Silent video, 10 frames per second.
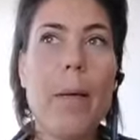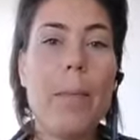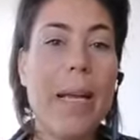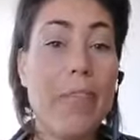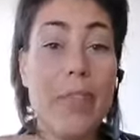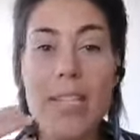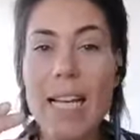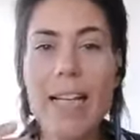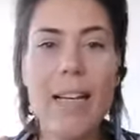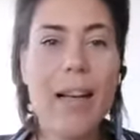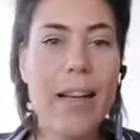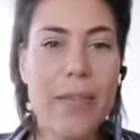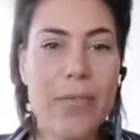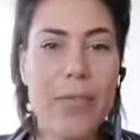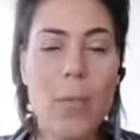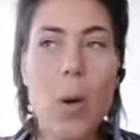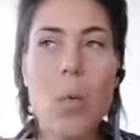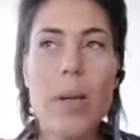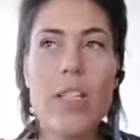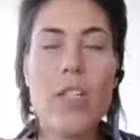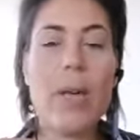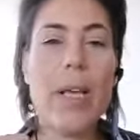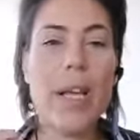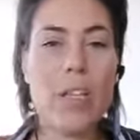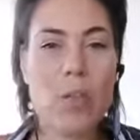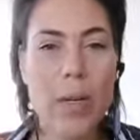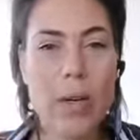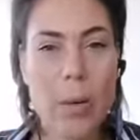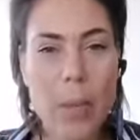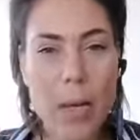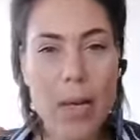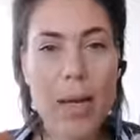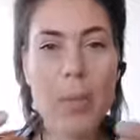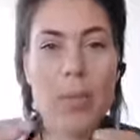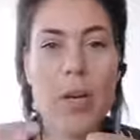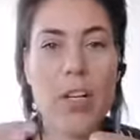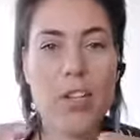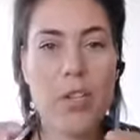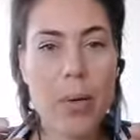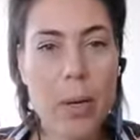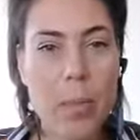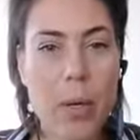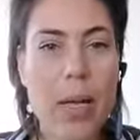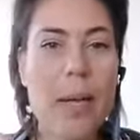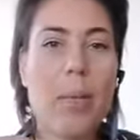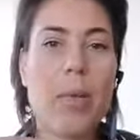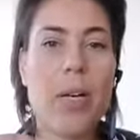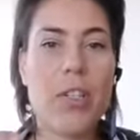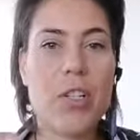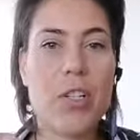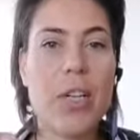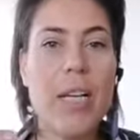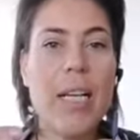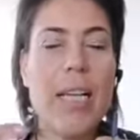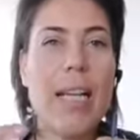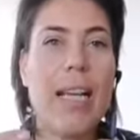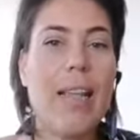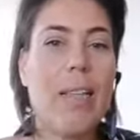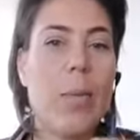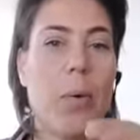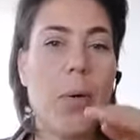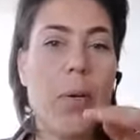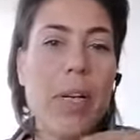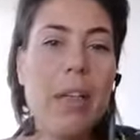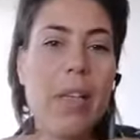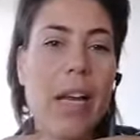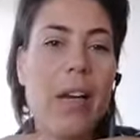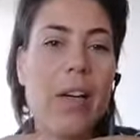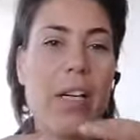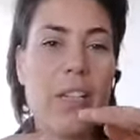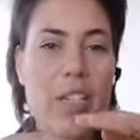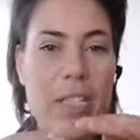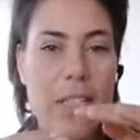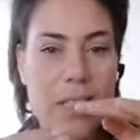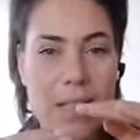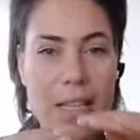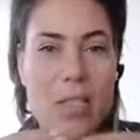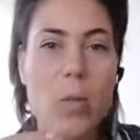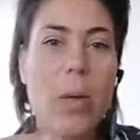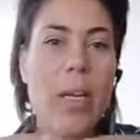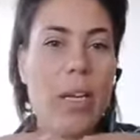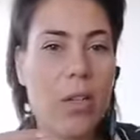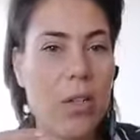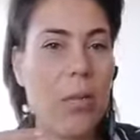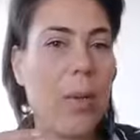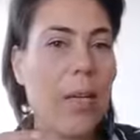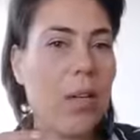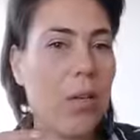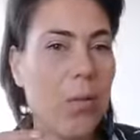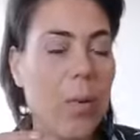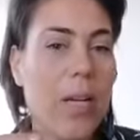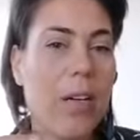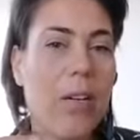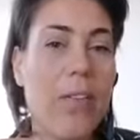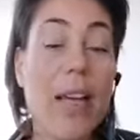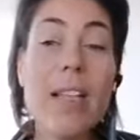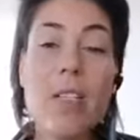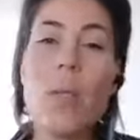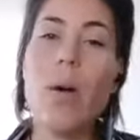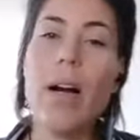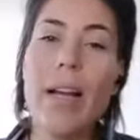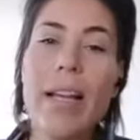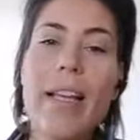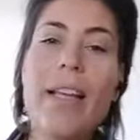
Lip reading: Everyday life, what we're doing is we are applying pressure, and the perineal area just gets weaker and weaker and weaker, and that's why